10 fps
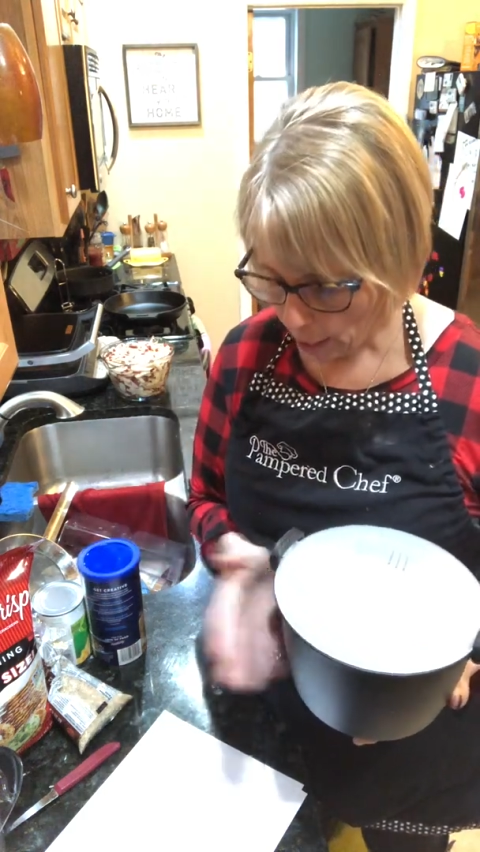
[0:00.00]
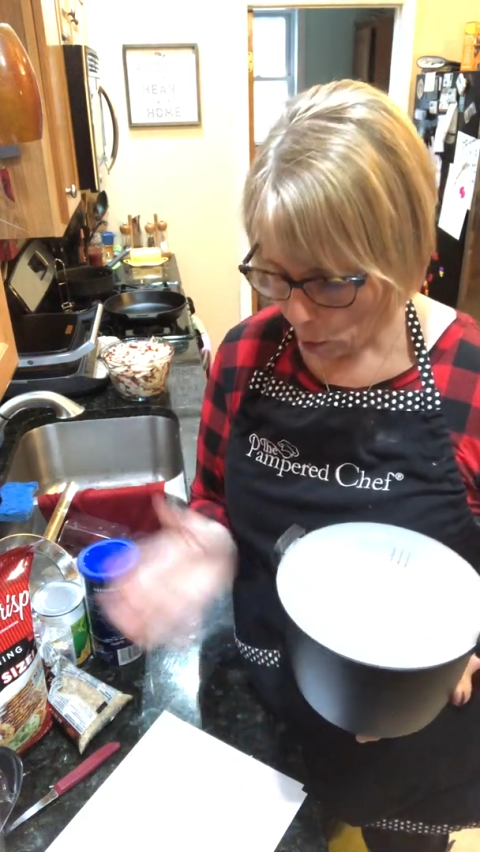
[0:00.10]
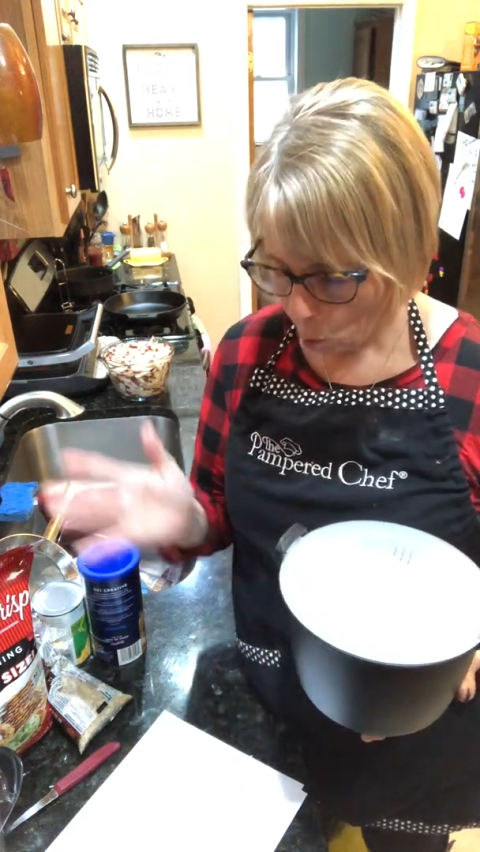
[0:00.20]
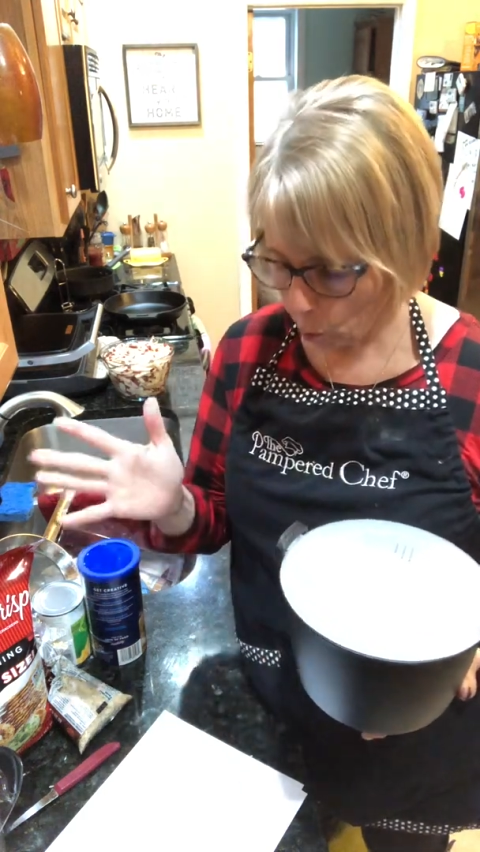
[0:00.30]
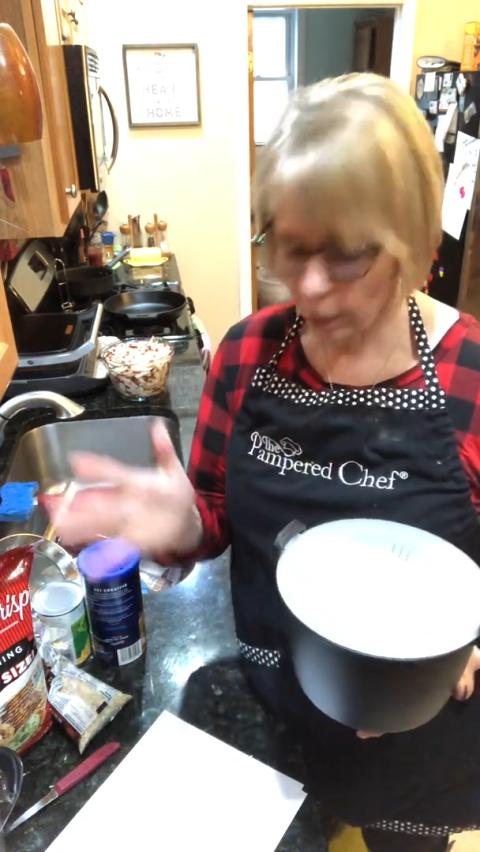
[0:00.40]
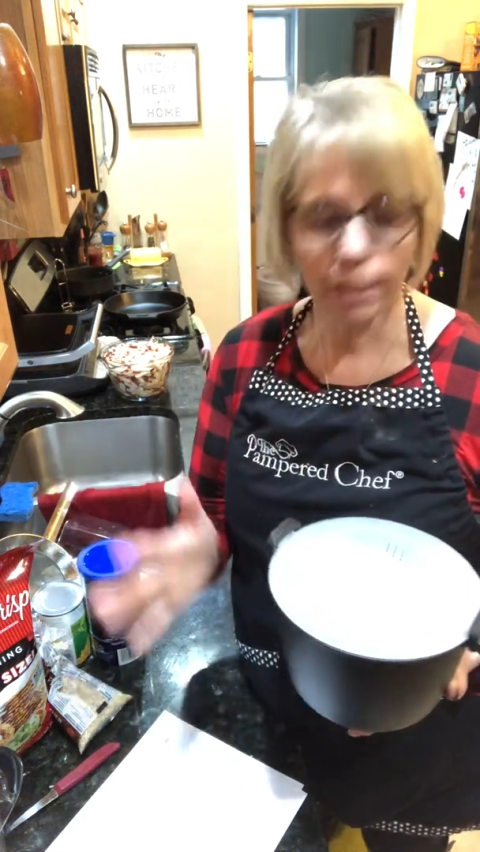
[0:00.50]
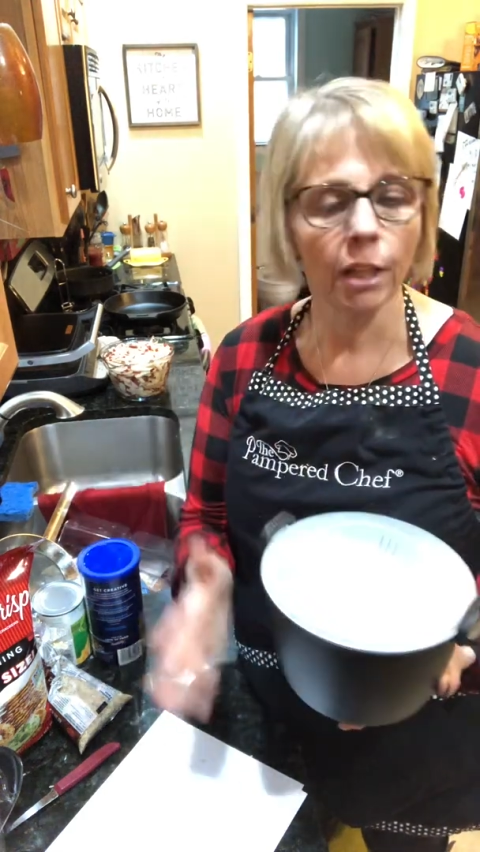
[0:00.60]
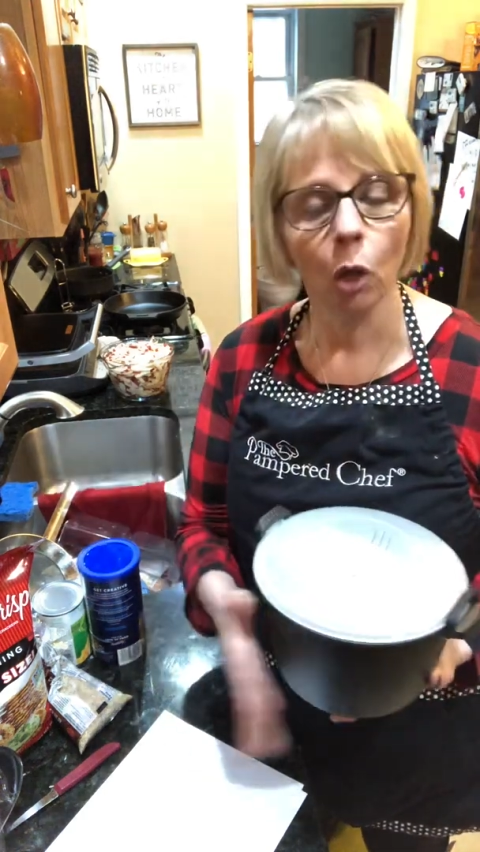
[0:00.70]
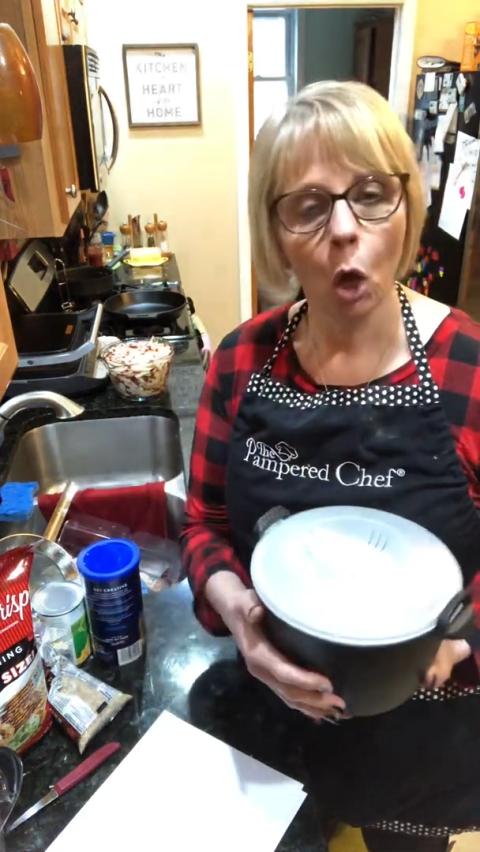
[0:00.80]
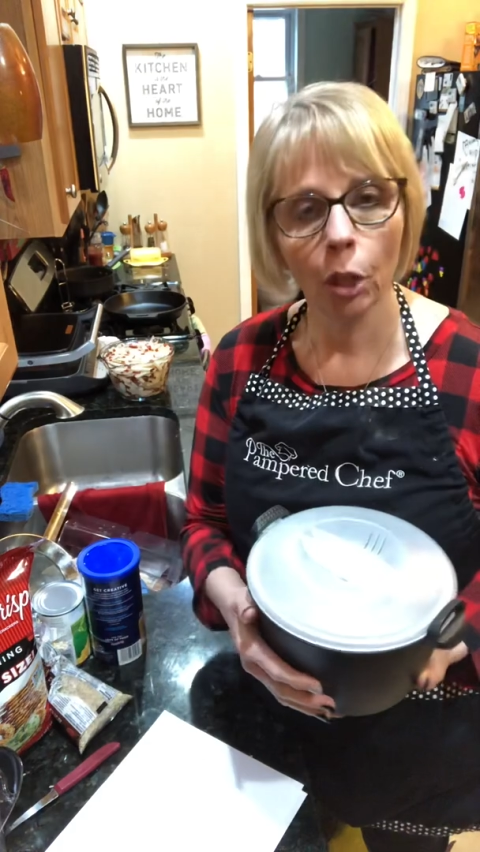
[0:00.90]
or until
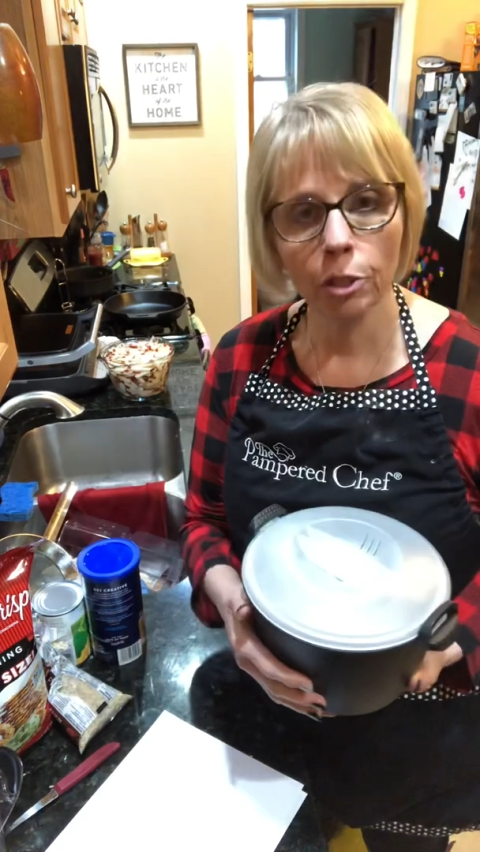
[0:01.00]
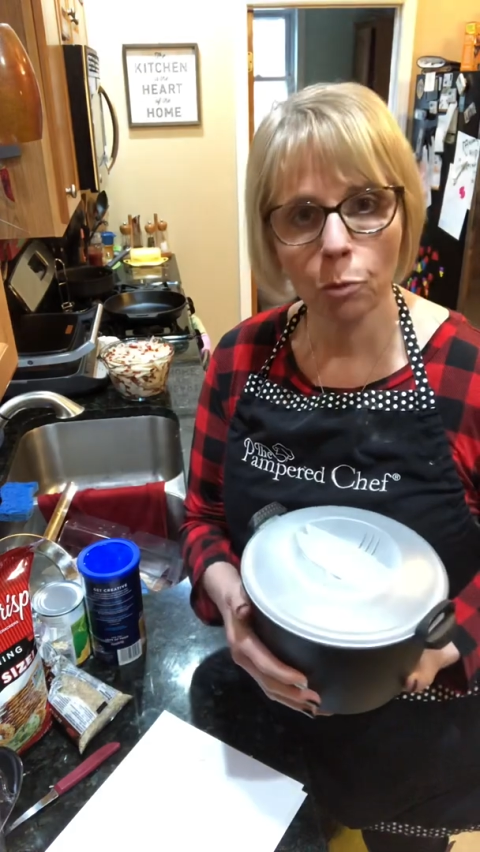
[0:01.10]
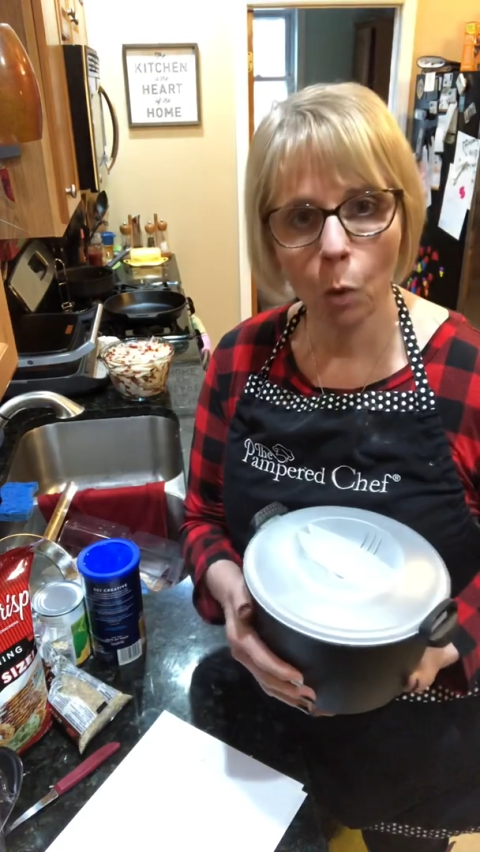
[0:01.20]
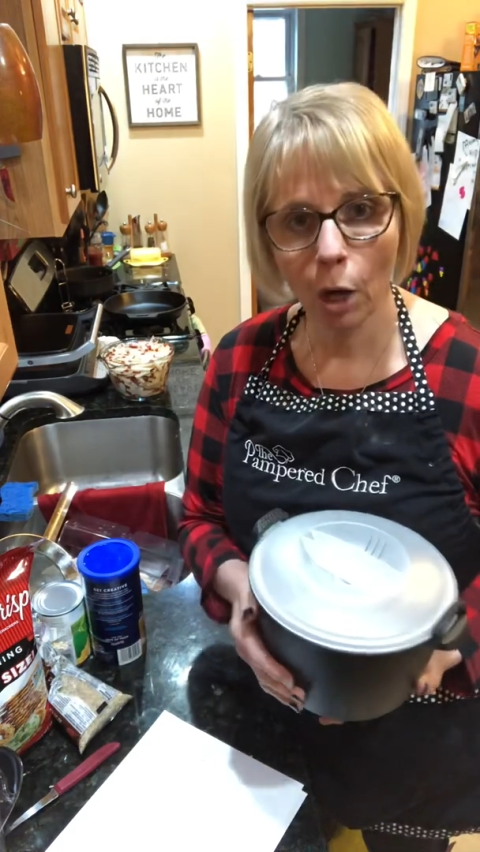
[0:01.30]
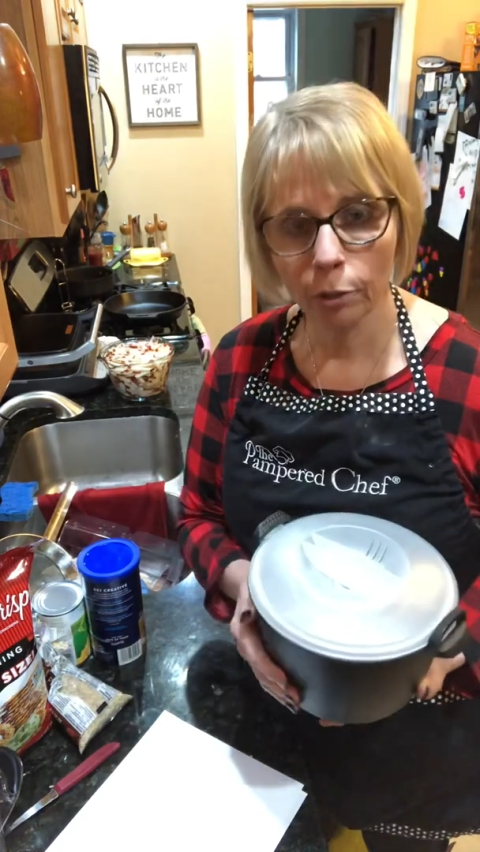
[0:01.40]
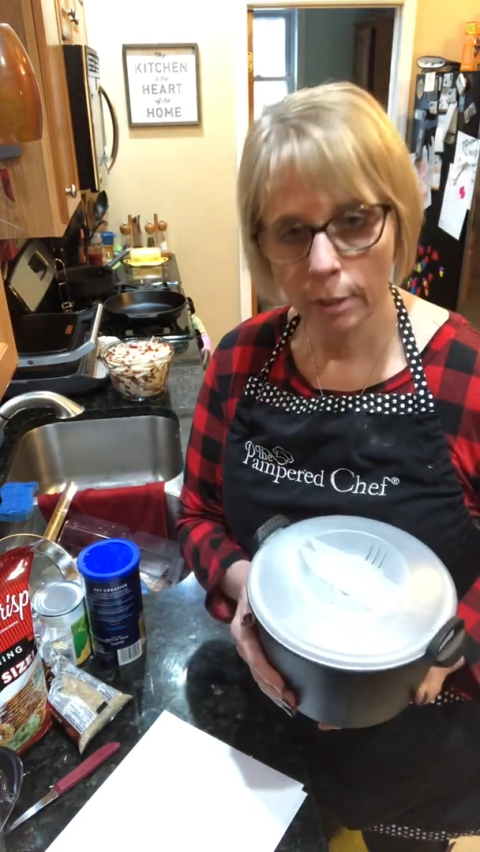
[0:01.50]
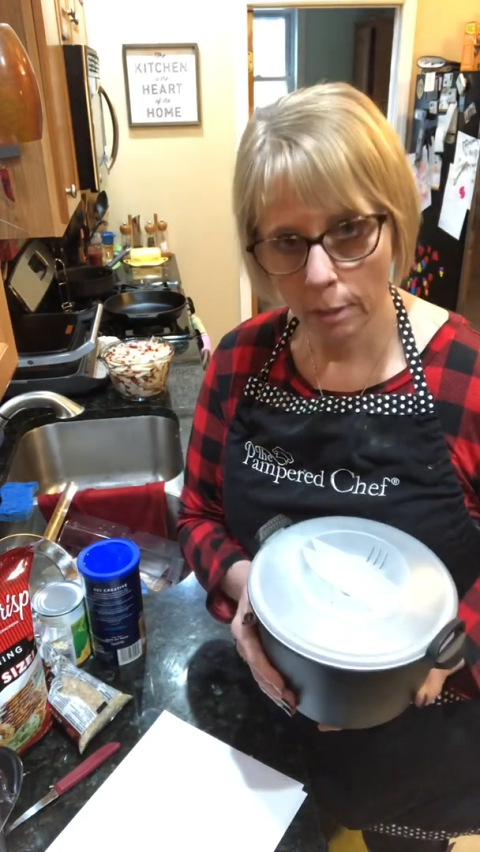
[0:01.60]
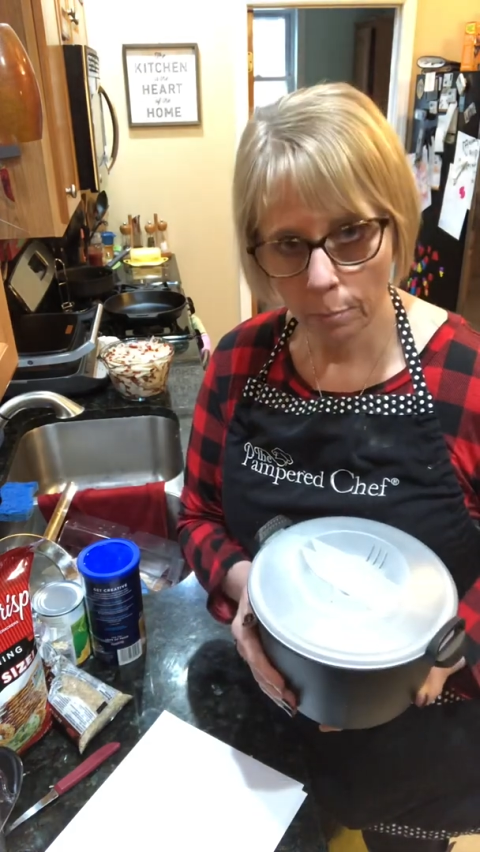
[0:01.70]
all this water is